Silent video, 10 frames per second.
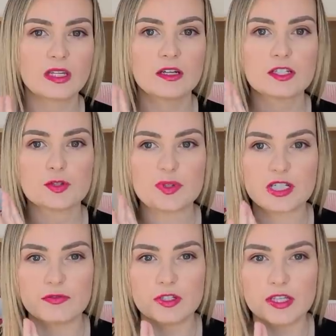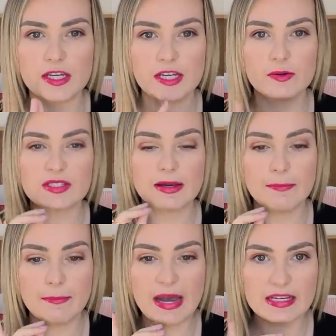Specifically, it was a
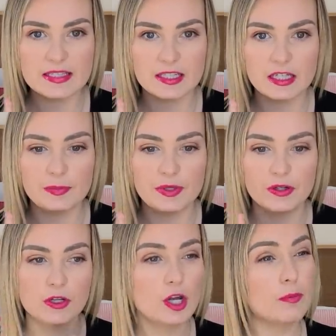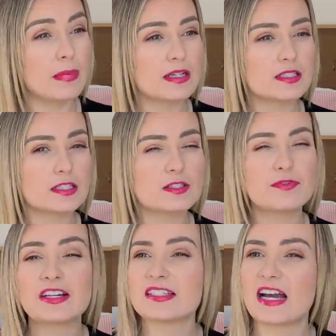mastica pill. Mastica is
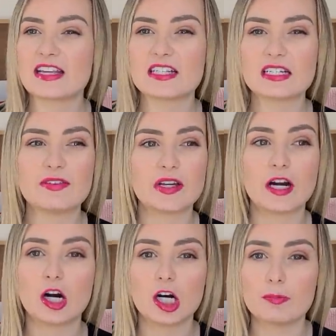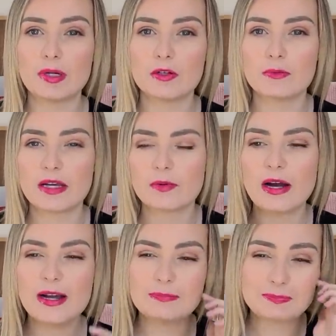fantastic if you get heartburn, by the
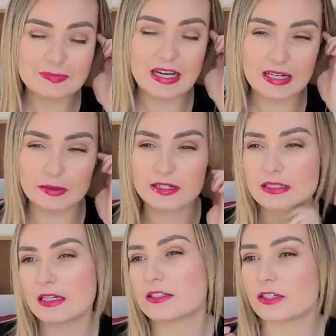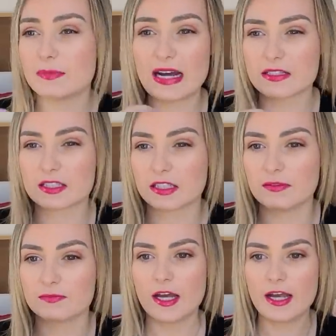way. Anyways, I took a mastica
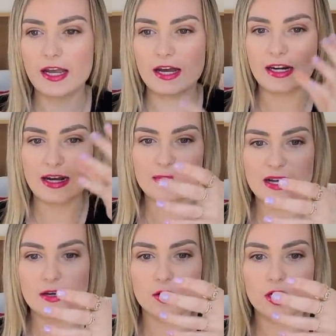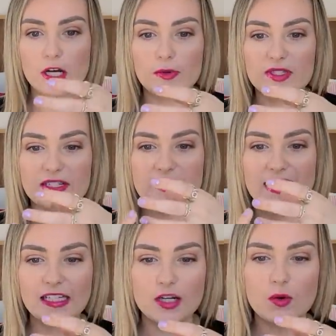and it was a
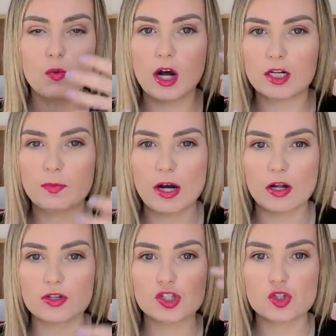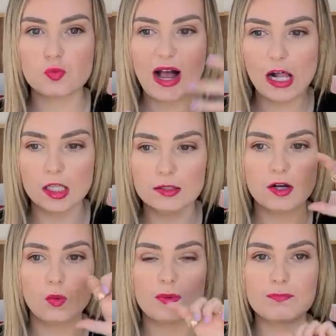yellow water bottle Swell
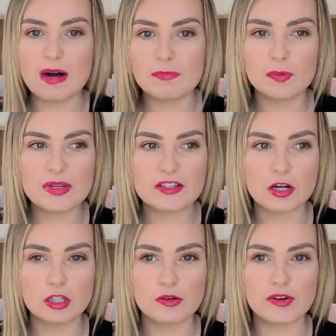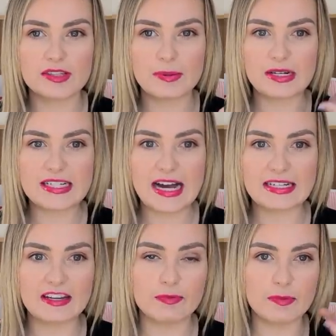with bumblebees all over it that my dad
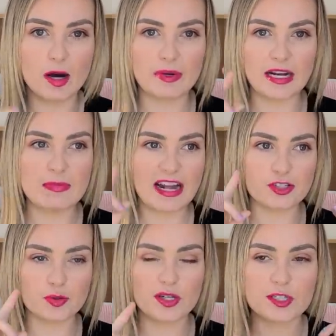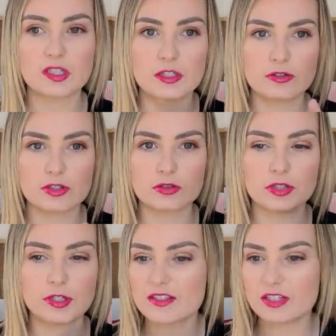gave my mom and I matching ones years
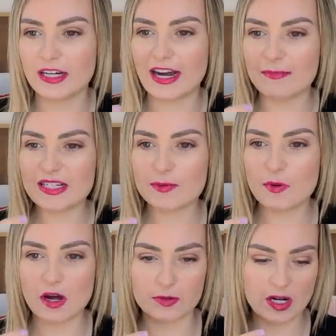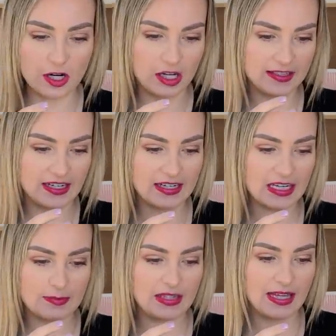earlier. So I have my Swell water bottle. I think I had
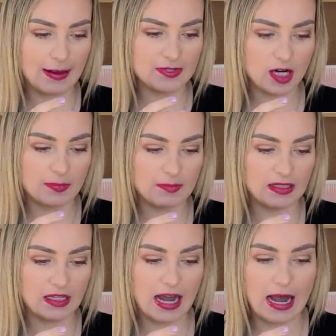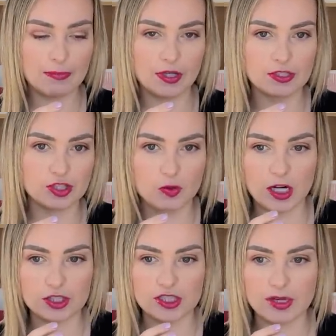like my laptop in my lap, like just
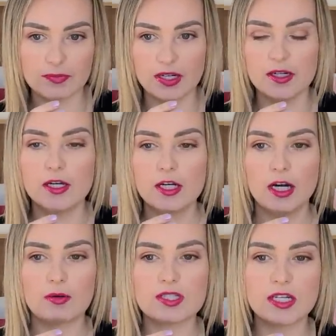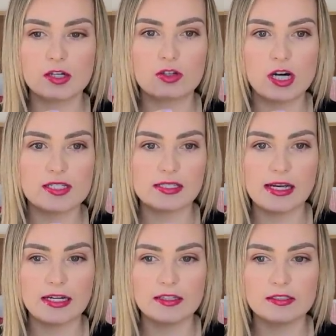watching something. I was sitting
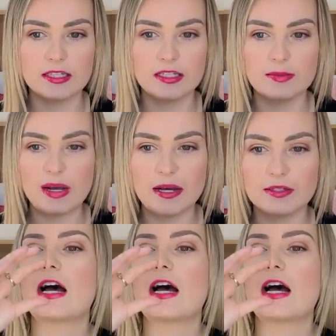cross-legged in the bed.